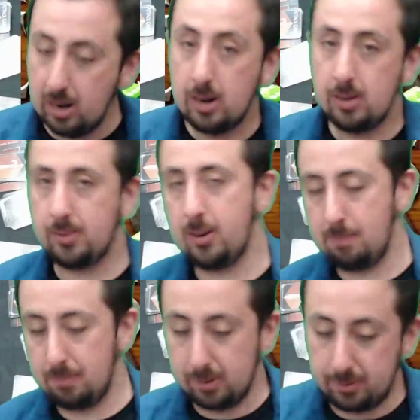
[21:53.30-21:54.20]
So
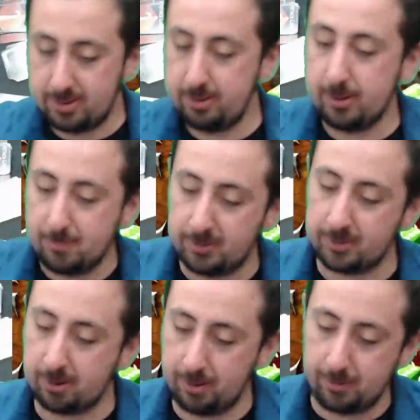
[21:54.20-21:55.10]
there's 2 different
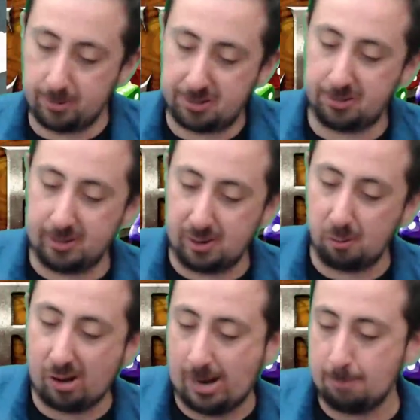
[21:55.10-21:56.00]
starting virtues you can
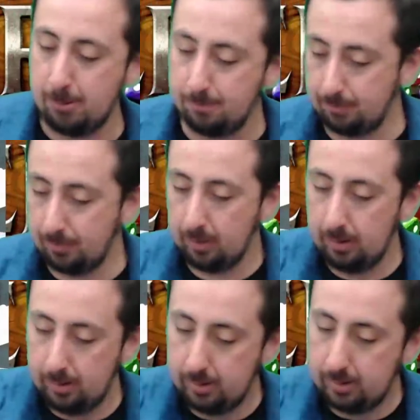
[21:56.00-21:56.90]
grab.
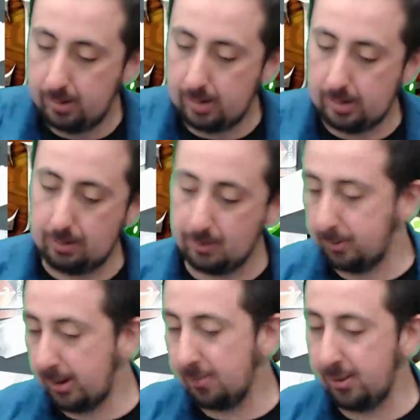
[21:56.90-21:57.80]
These will
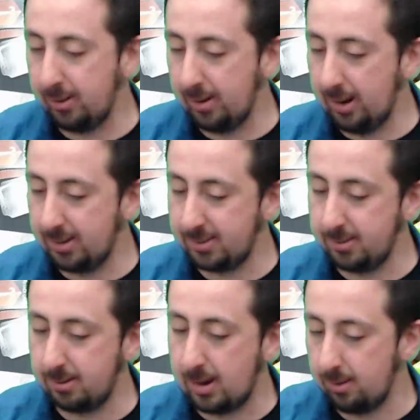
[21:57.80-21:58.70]
give you
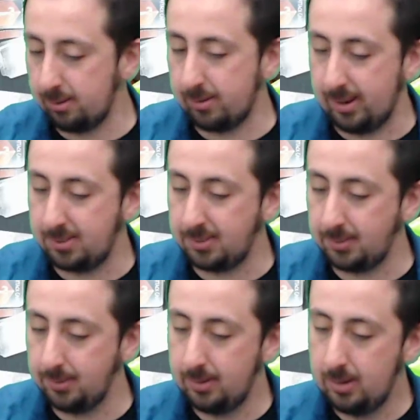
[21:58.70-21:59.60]
additional colored dice
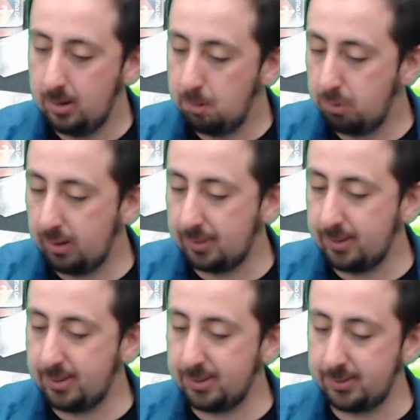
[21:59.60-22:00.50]
plus an
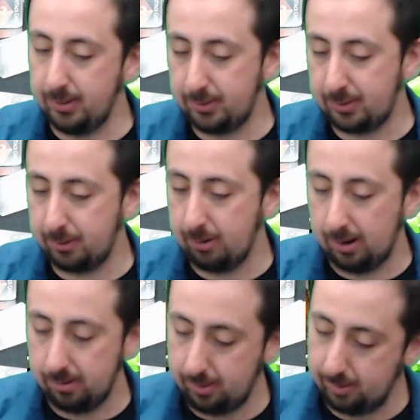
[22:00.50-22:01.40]
additional 2
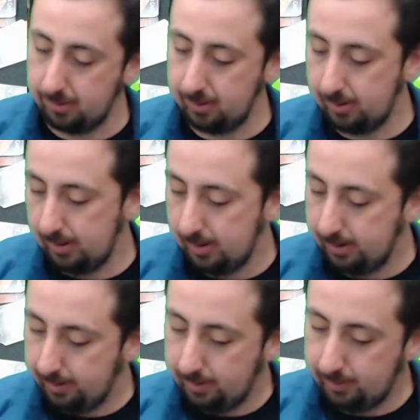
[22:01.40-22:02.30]
health.
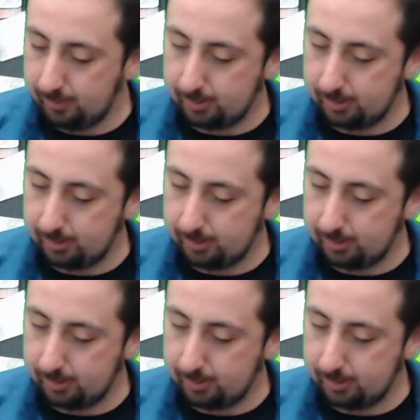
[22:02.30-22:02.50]
So